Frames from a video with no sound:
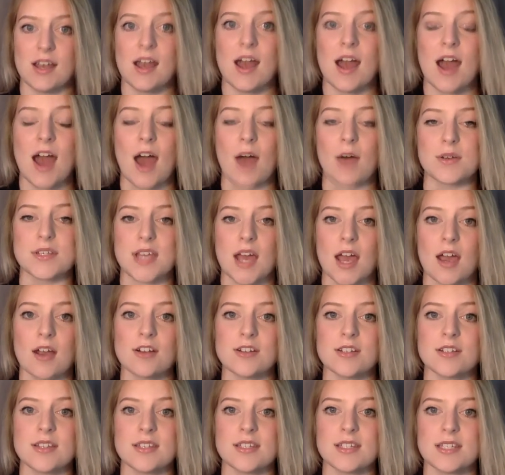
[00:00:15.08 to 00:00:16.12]
I was hired
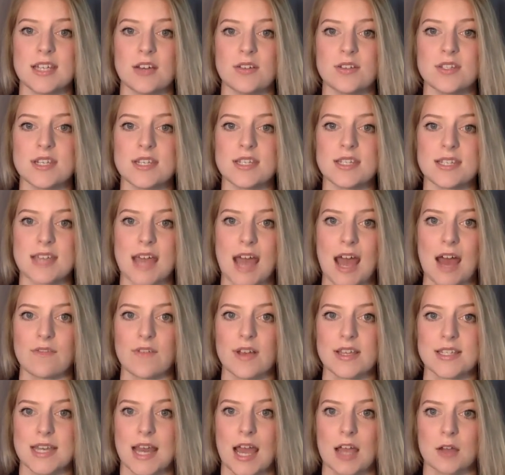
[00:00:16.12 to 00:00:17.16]
to the DLC staff
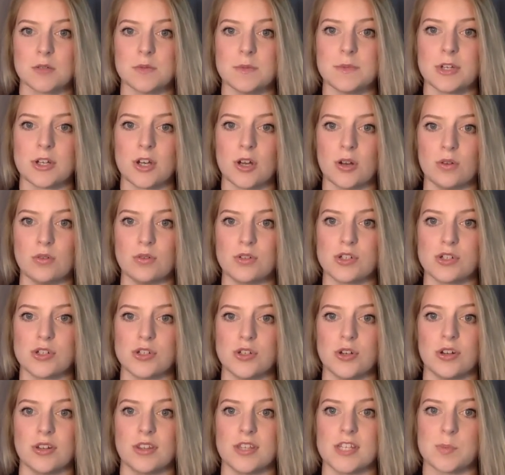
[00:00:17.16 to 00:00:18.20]
as an academic coach
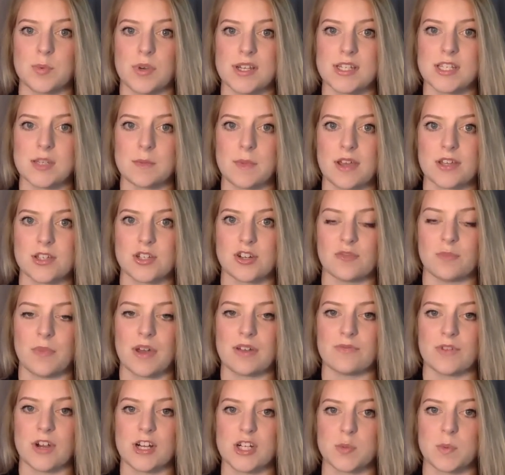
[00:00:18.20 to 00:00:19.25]
during the spring semester of my
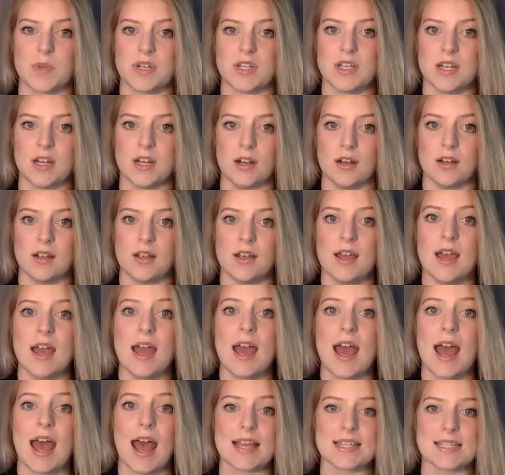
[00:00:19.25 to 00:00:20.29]
freshman year.
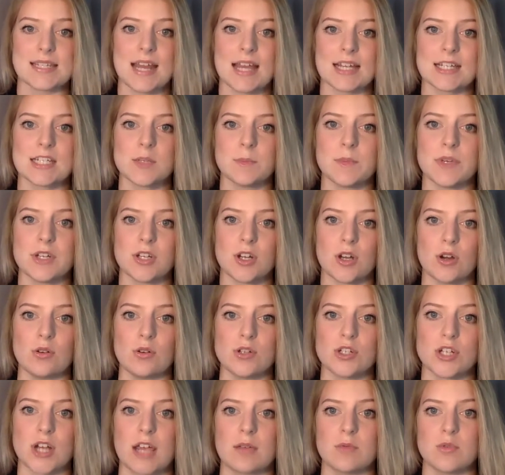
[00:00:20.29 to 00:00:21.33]
As an academic
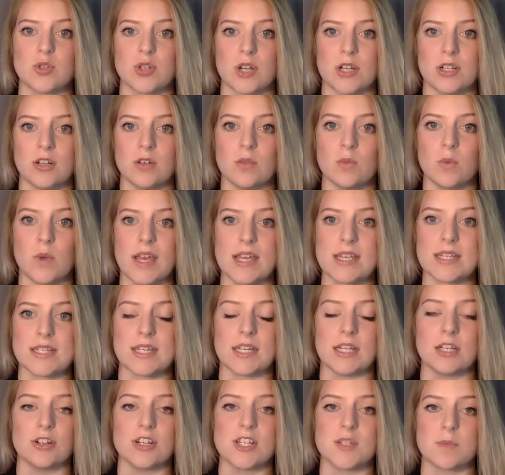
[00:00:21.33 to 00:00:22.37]
coach, I am trained on ways to
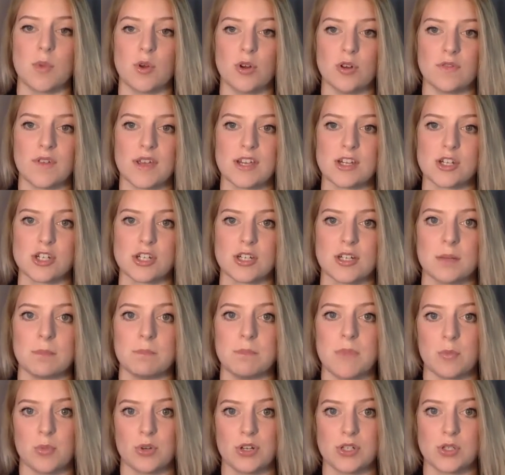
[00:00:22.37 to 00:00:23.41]
increase motivation,
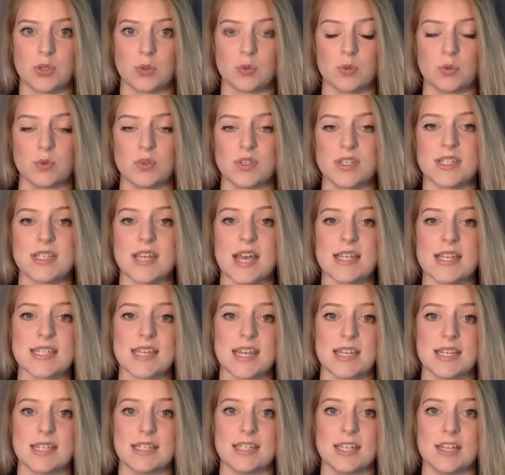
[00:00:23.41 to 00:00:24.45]
memory tools,
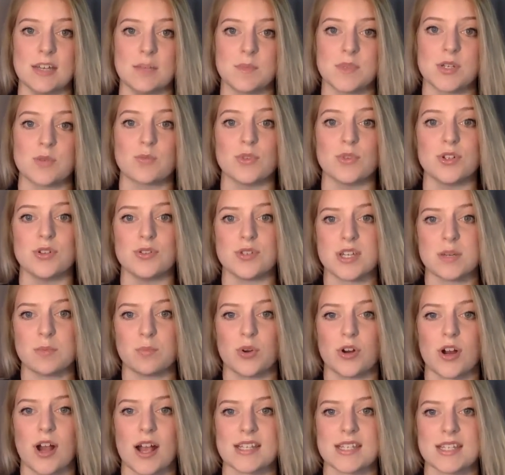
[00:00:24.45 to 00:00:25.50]
test-taking tips, reducing
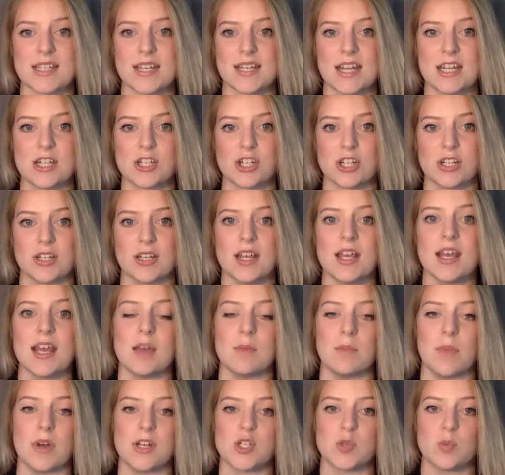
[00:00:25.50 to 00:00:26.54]
procrastination, and
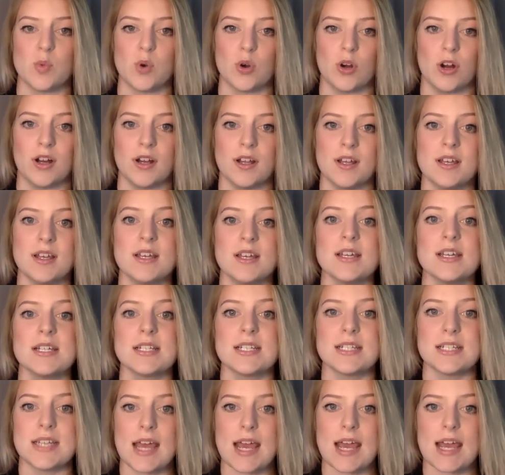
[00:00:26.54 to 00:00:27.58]
much more.
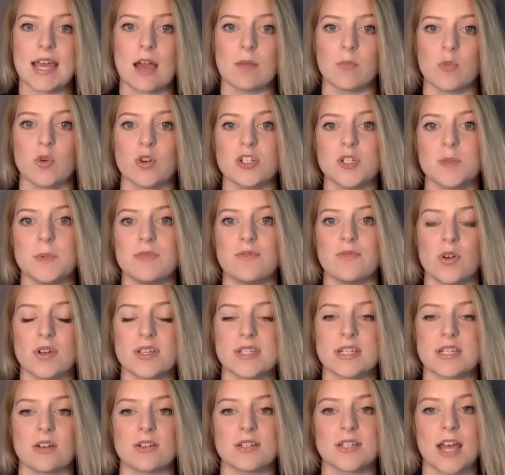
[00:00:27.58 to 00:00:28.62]
Today, I'm going to be
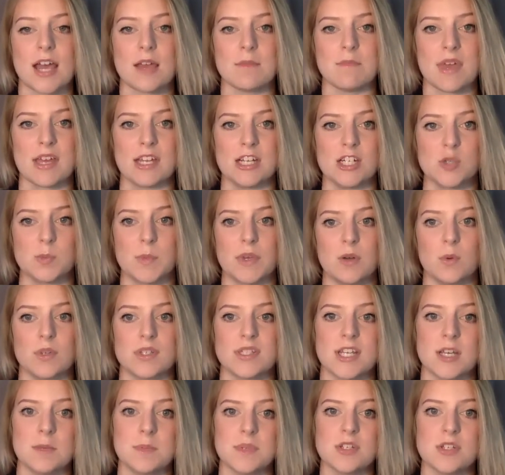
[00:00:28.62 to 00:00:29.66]
focusing on time management with
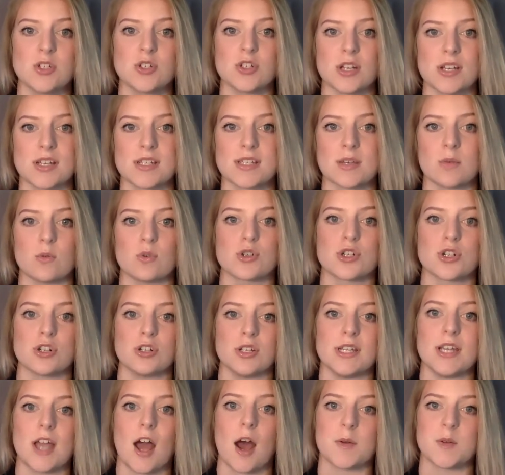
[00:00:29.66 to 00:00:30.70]
tips and tricks that will
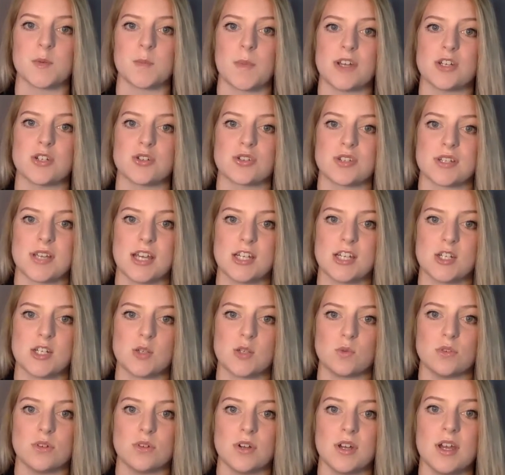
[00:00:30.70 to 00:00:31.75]
surely optimize your
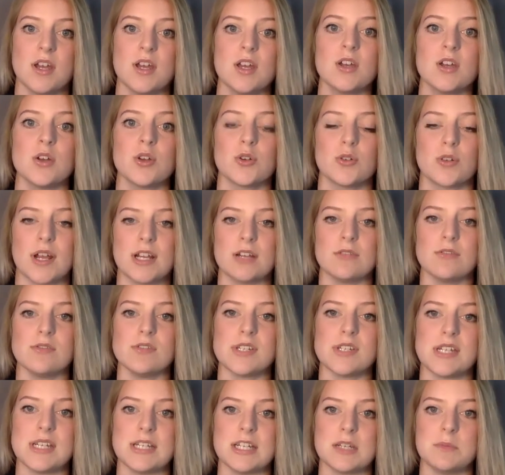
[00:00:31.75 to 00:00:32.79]
schedule. Creating
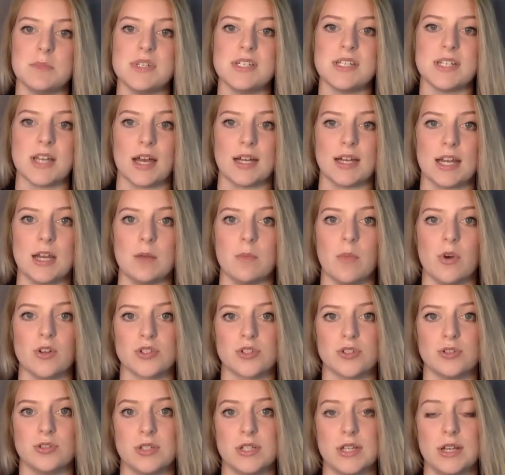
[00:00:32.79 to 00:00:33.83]
routine can be done in a
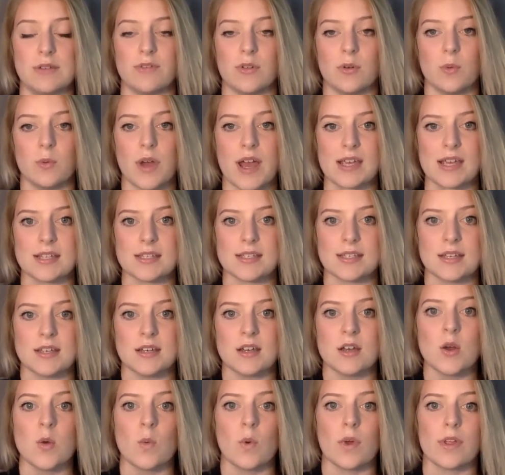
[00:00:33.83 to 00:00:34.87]
multitude of different ways,
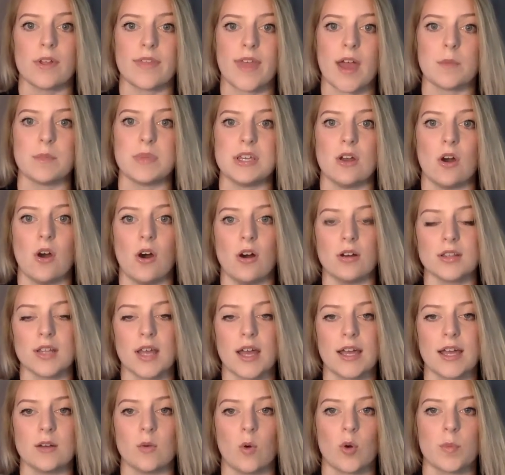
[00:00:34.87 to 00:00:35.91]
whether that be
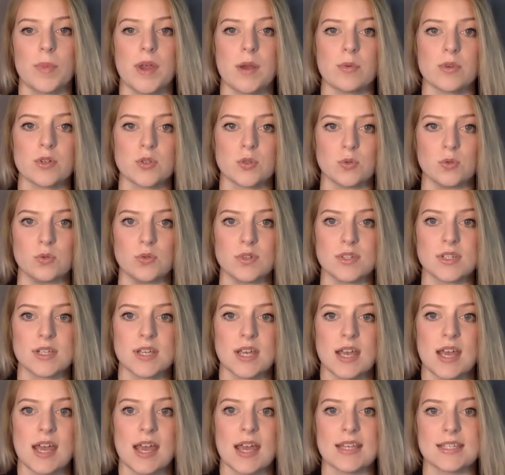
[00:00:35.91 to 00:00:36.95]
online or paper tools,
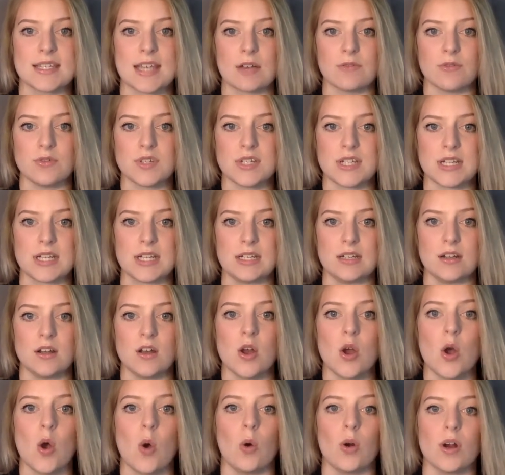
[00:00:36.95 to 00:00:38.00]
a set routine,
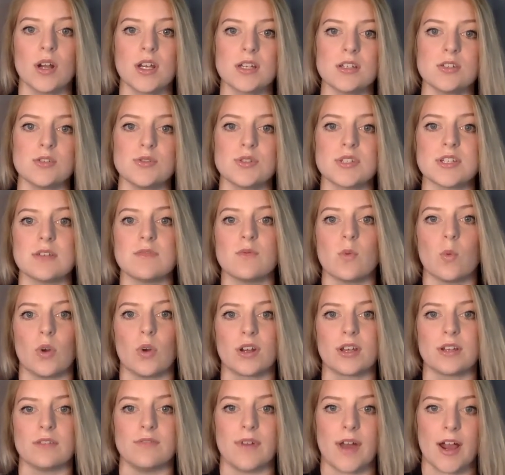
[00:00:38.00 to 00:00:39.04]
or a conducive
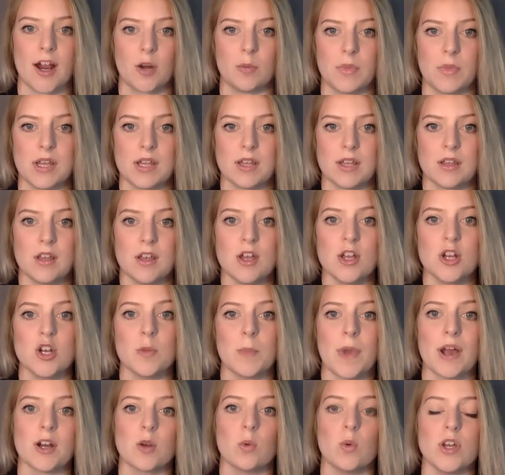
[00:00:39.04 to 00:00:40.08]
work environment. No
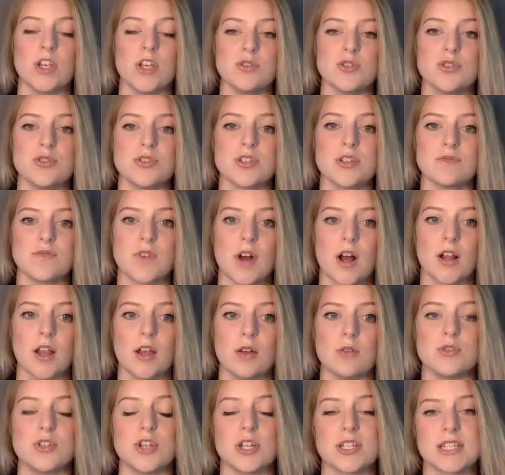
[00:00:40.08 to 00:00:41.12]
matter what you choose to
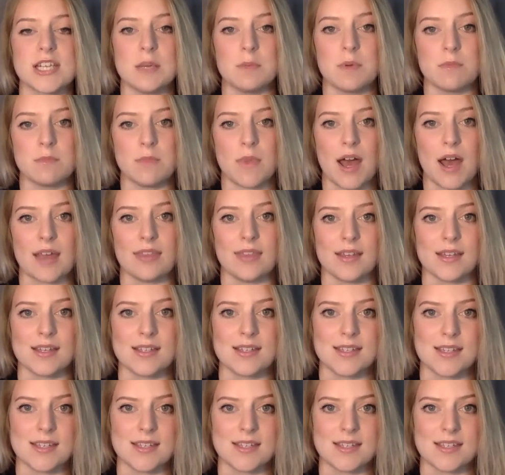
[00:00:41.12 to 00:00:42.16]
follow, just keep in mind that
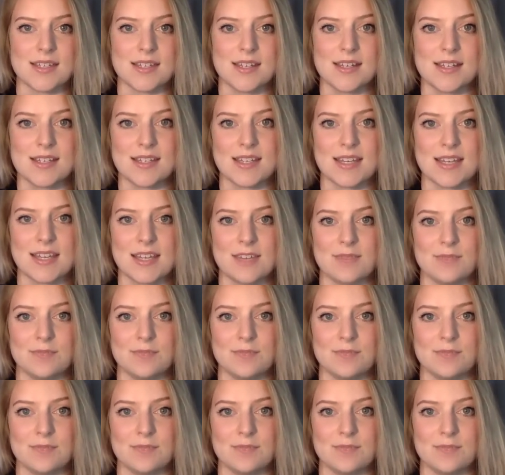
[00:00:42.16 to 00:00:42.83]
consistency is key.